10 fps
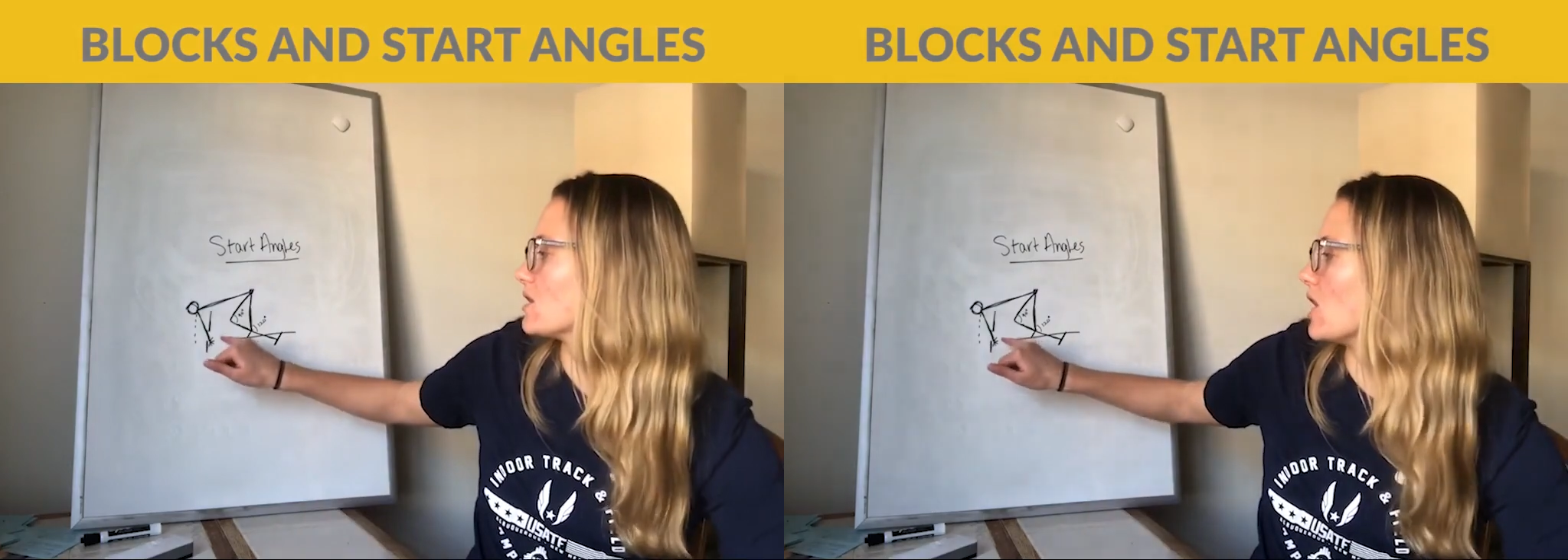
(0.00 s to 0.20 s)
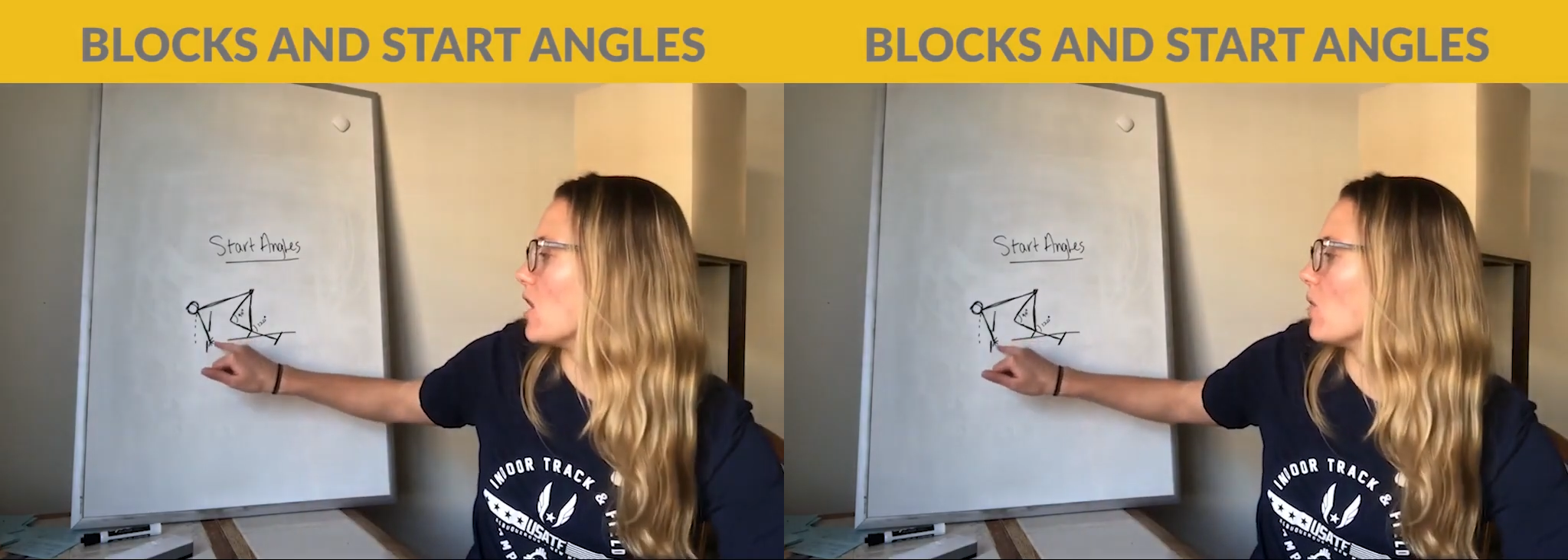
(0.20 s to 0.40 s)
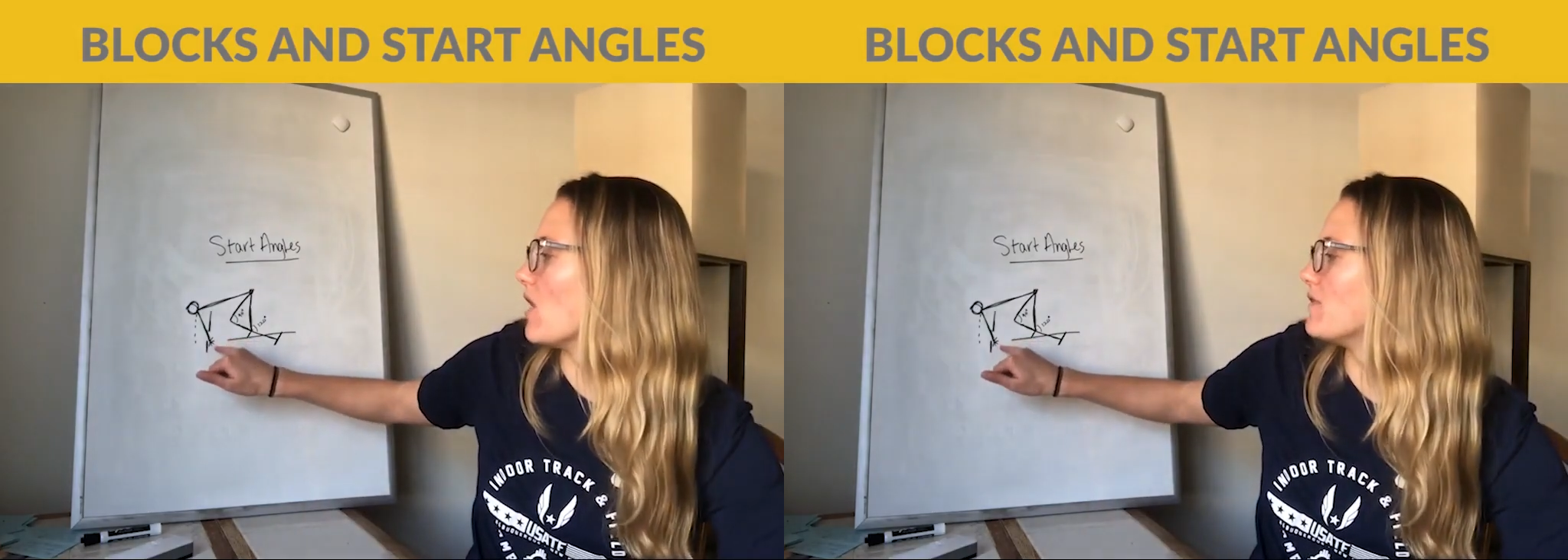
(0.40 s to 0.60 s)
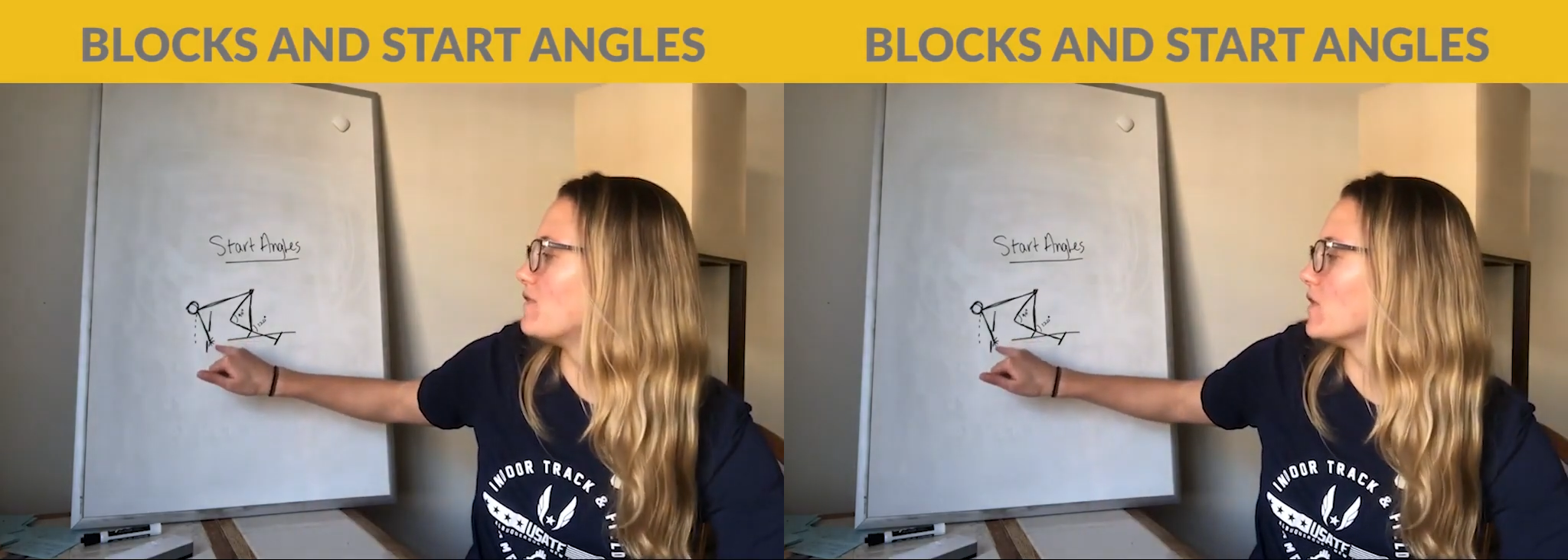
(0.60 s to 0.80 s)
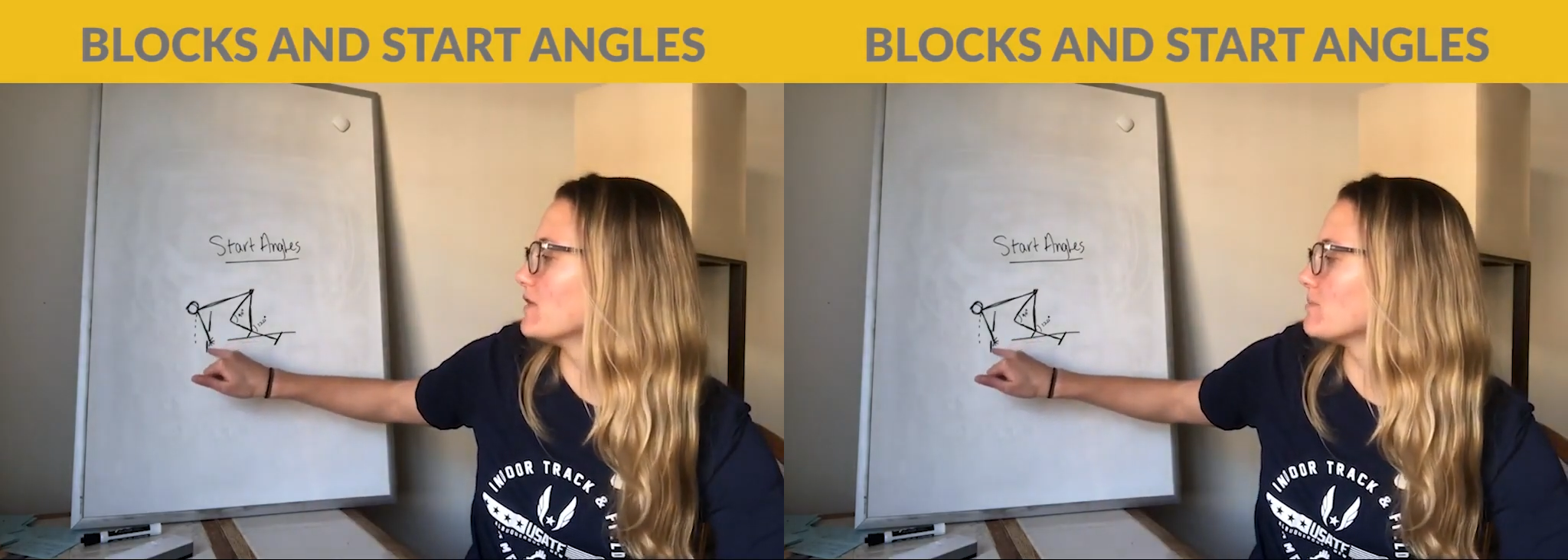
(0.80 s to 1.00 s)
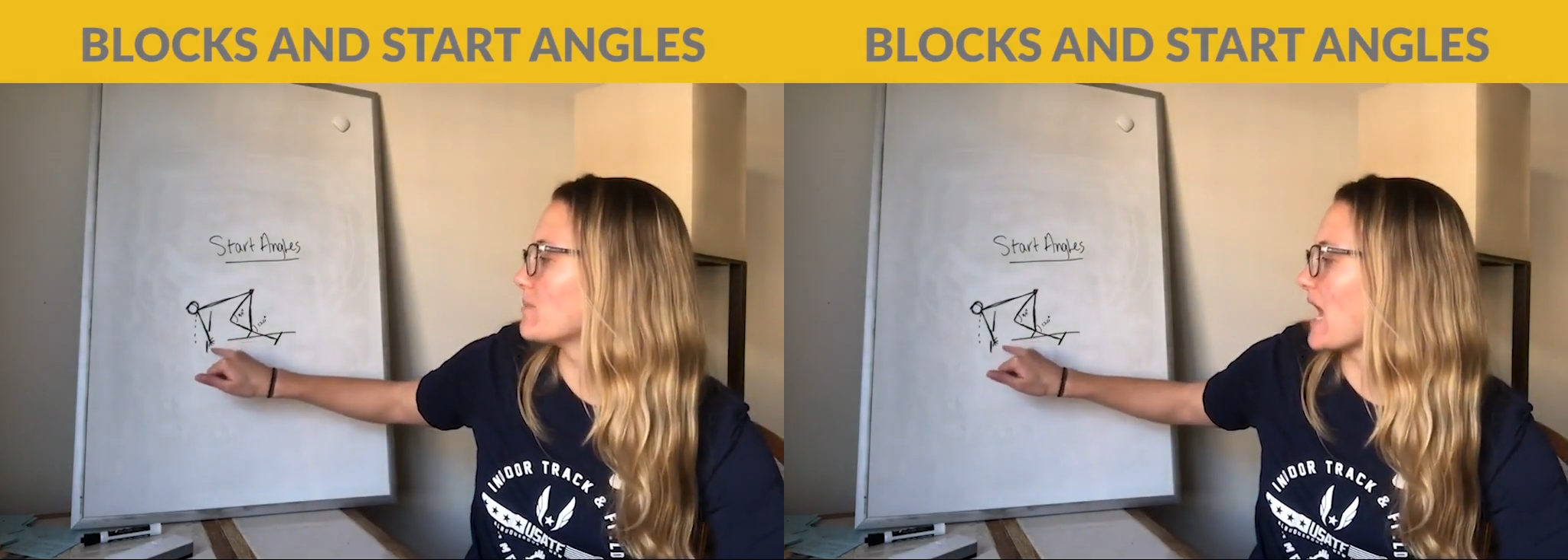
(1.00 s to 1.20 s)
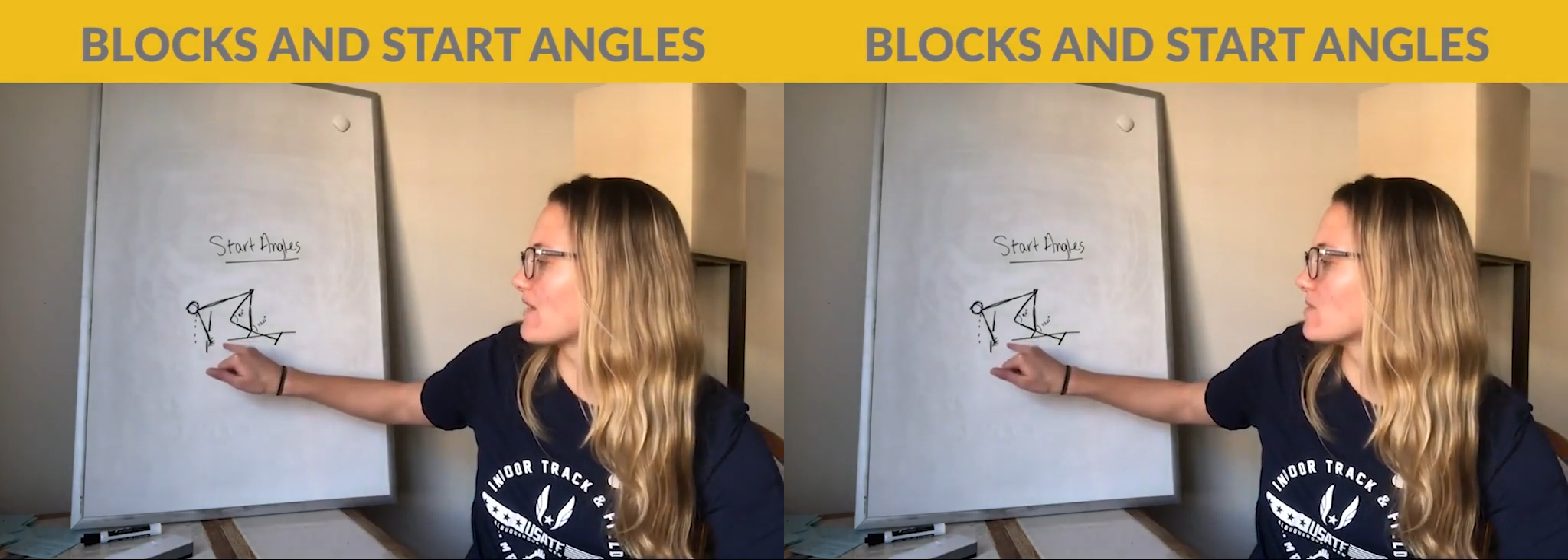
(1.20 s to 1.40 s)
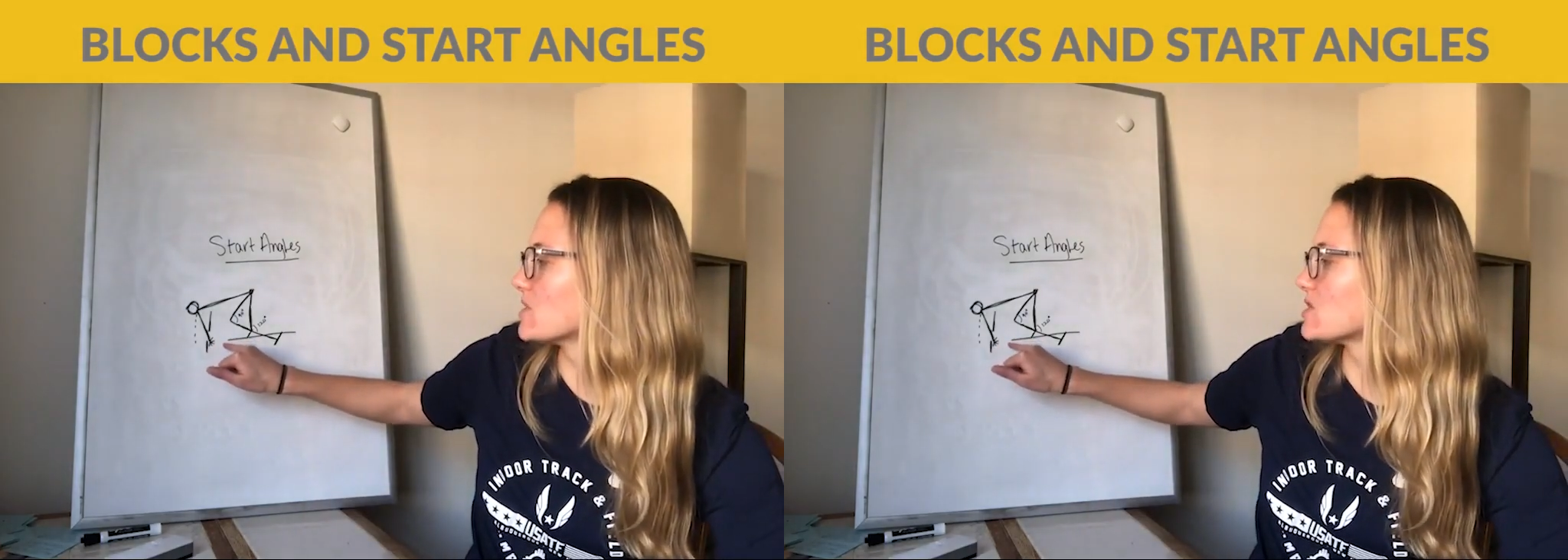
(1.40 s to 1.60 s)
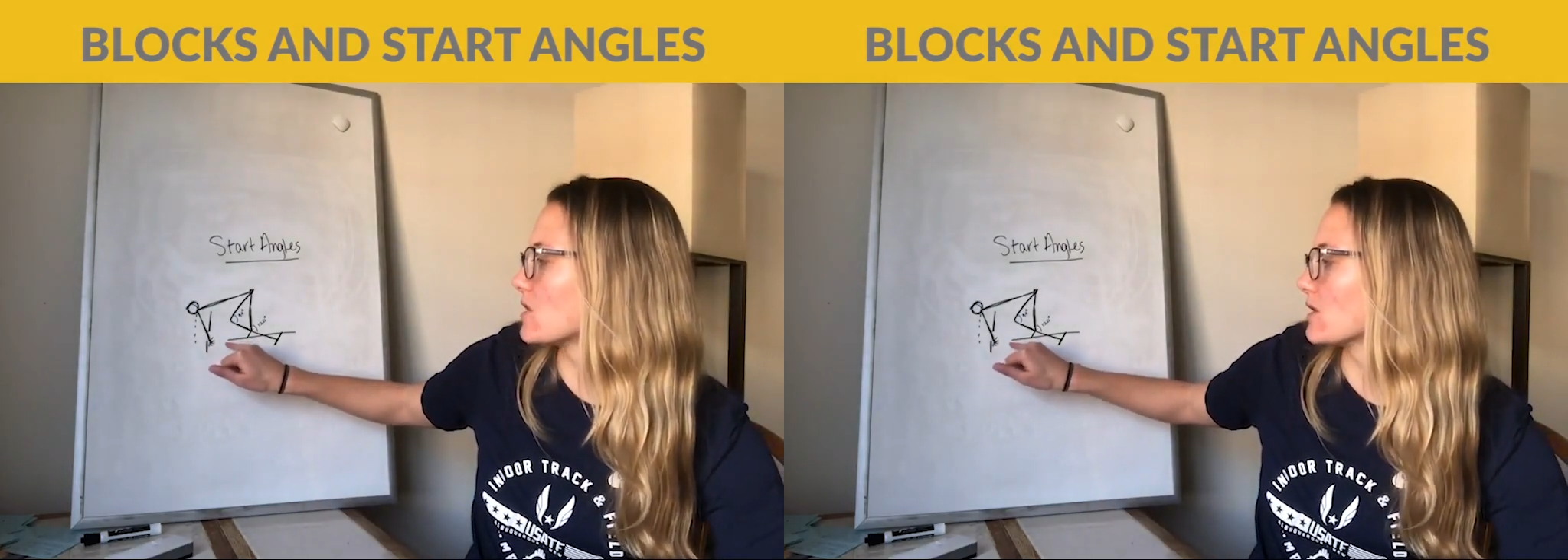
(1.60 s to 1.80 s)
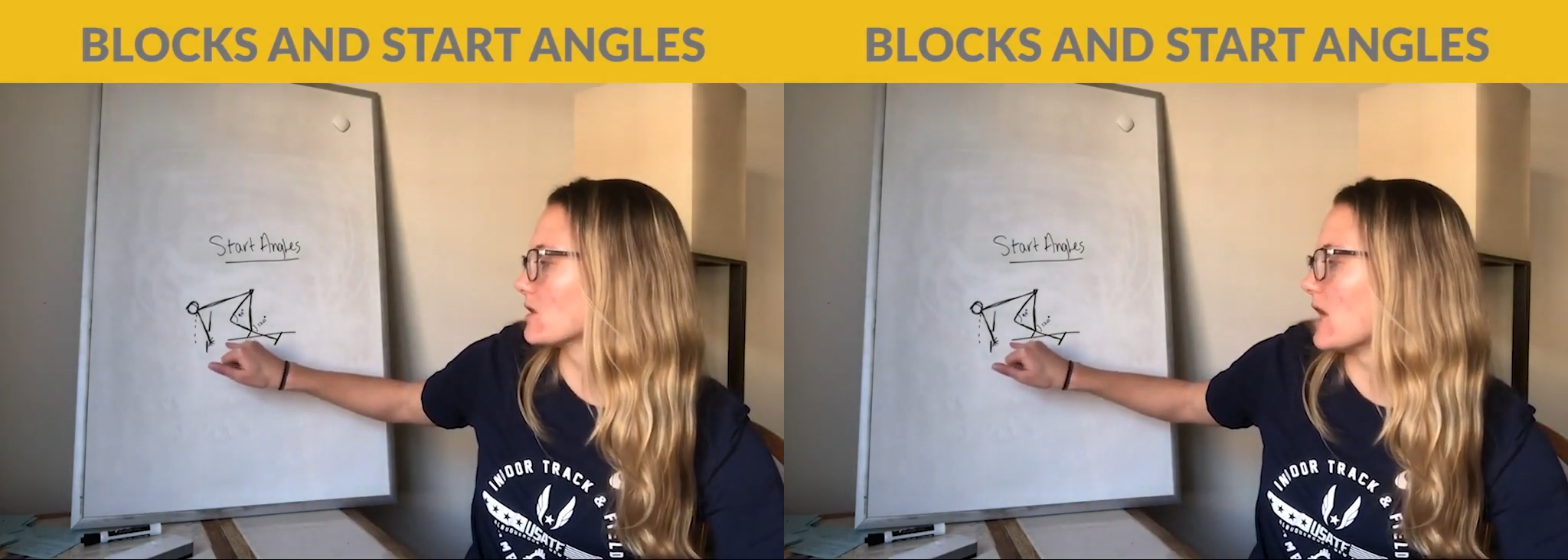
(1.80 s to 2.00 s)
go a foot back from the
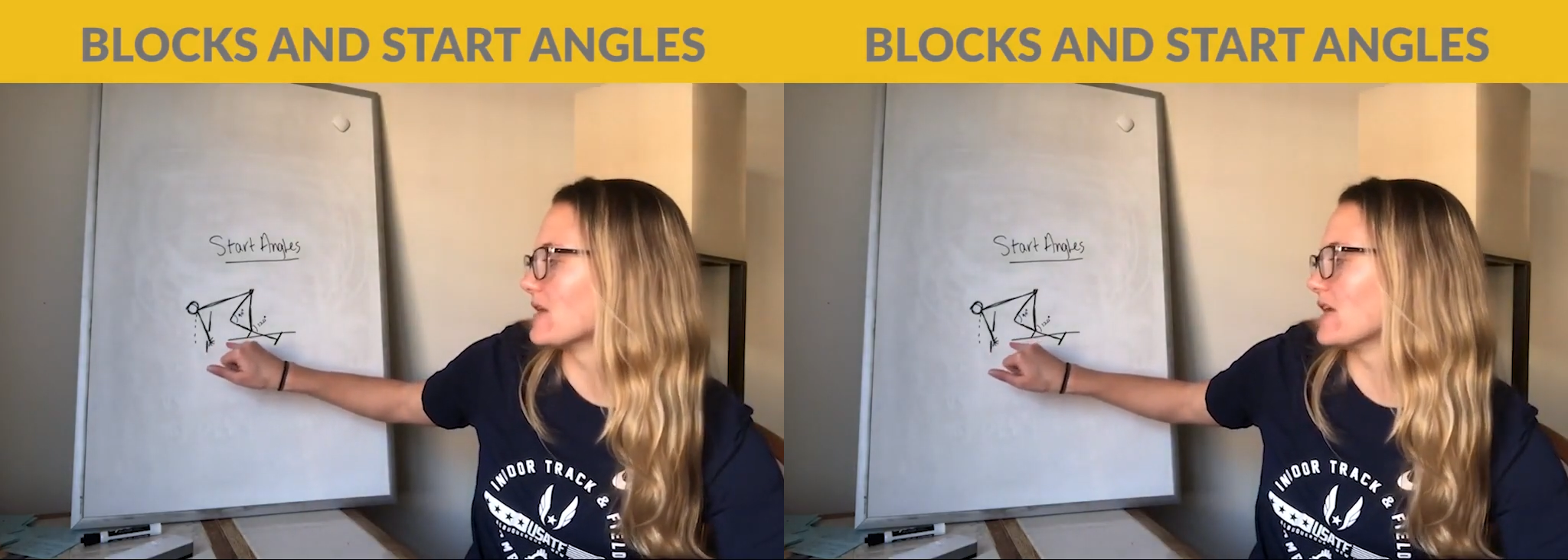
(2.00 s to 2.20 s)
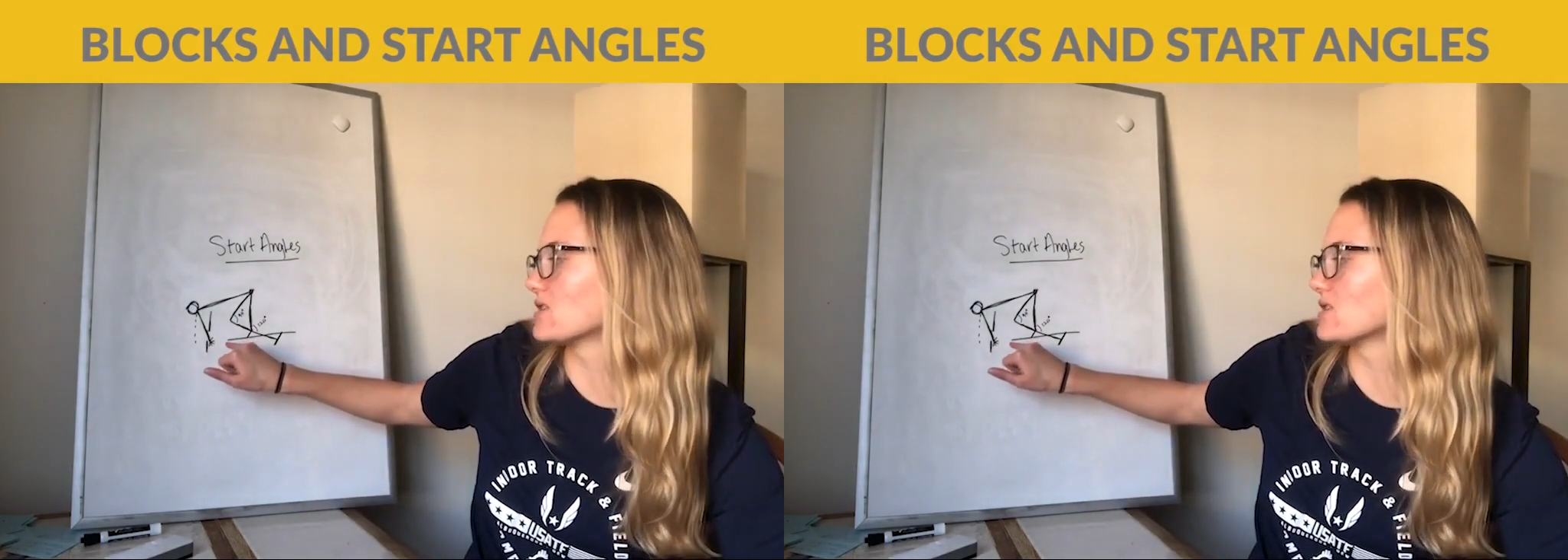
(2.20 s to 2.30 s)
starting line.